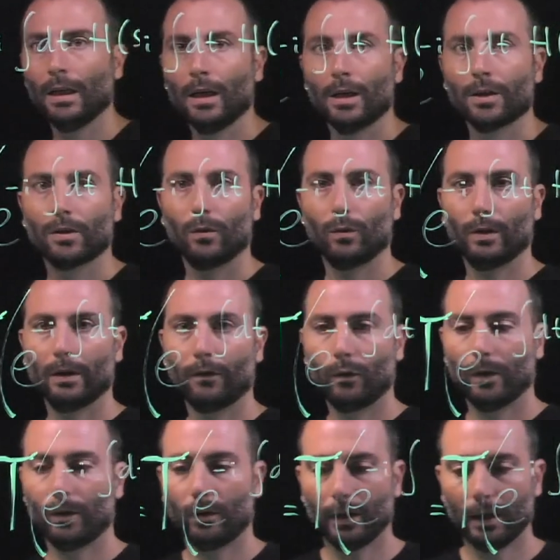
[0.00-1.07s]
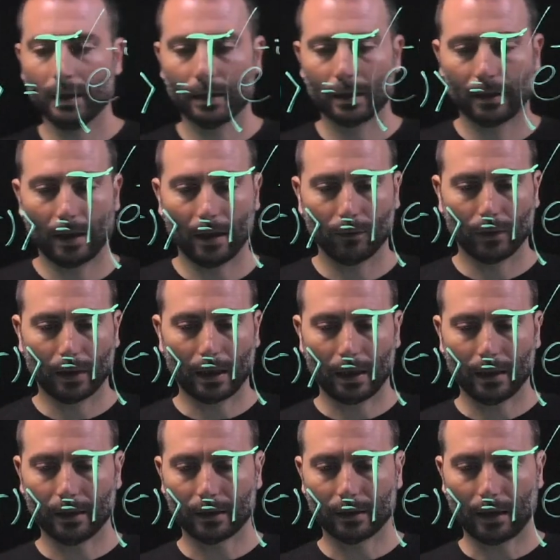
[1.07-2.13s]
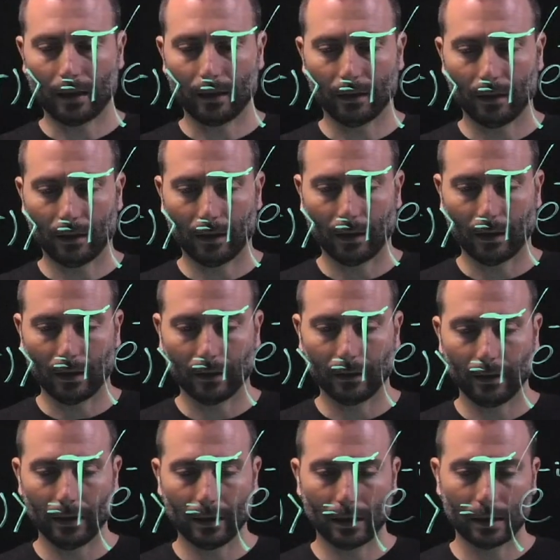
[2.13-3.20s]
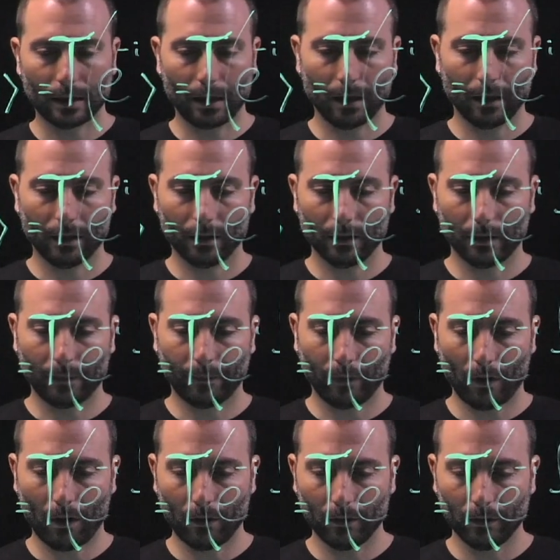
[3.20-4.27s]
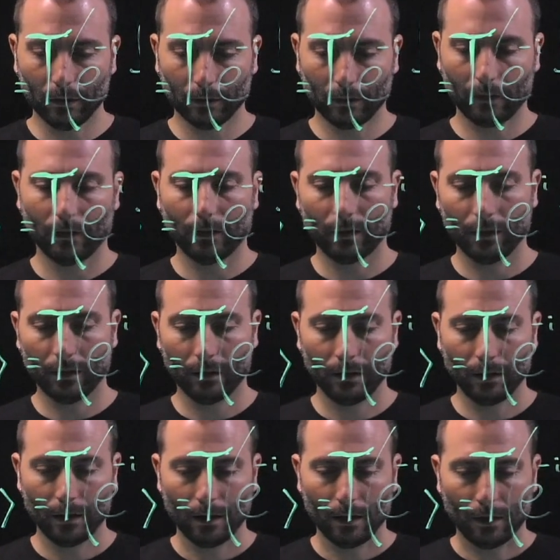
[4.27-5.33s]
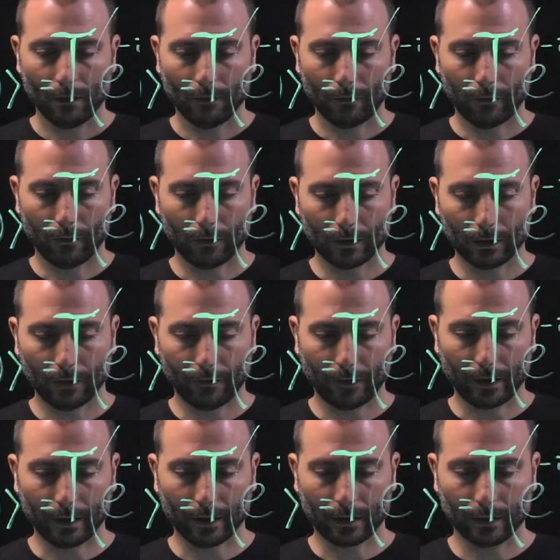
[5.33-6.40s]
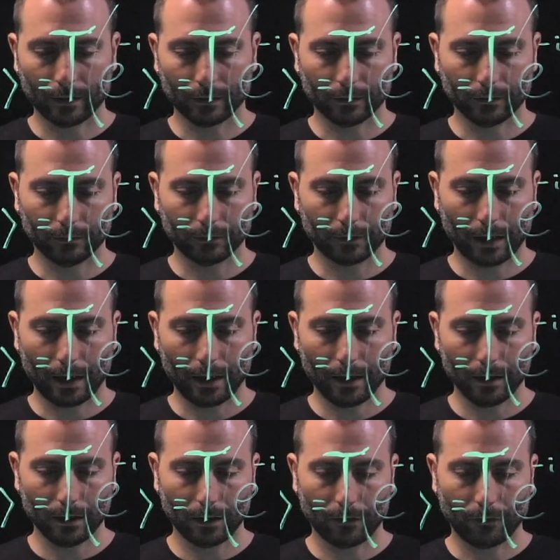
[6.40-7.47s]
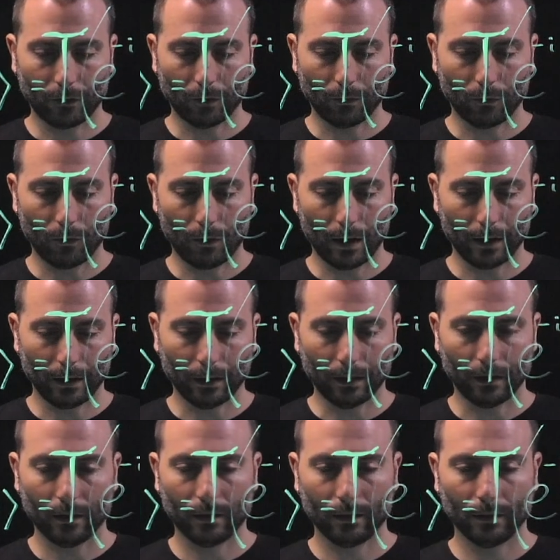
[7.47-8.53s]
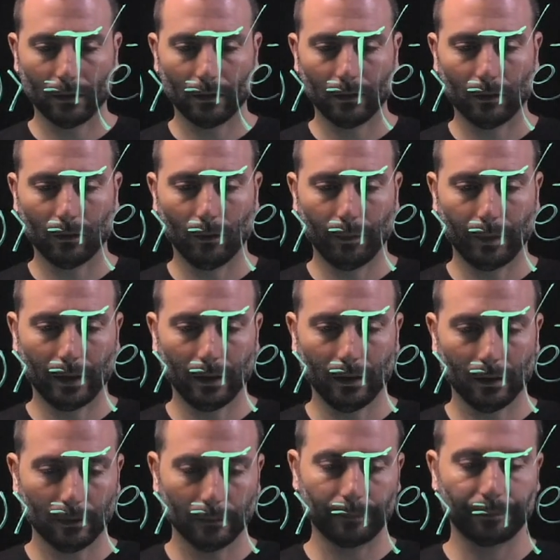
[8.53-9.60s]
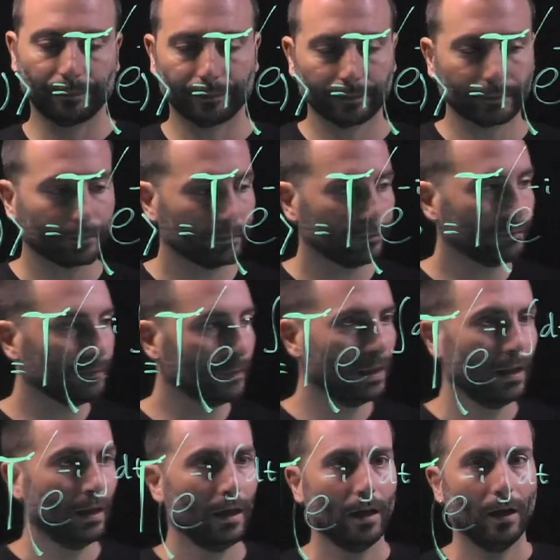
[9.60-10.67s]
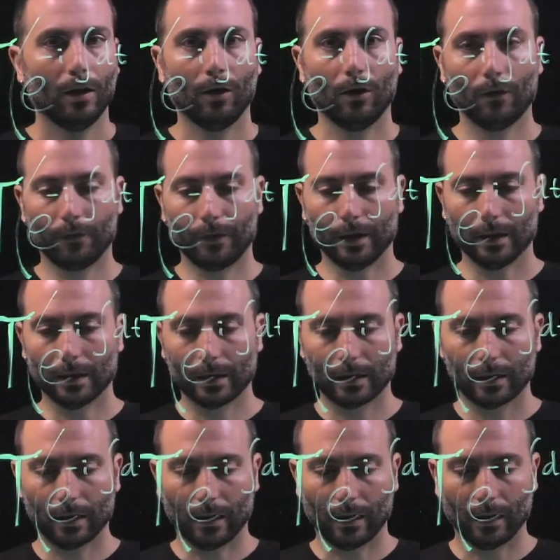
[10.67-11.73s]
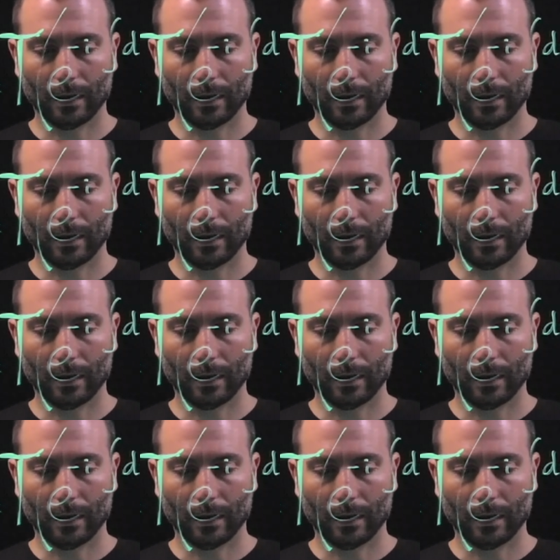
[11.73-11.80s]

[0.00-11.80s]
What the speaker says: So if we do this, then we can understand this as the product for different K's from 1 to P of these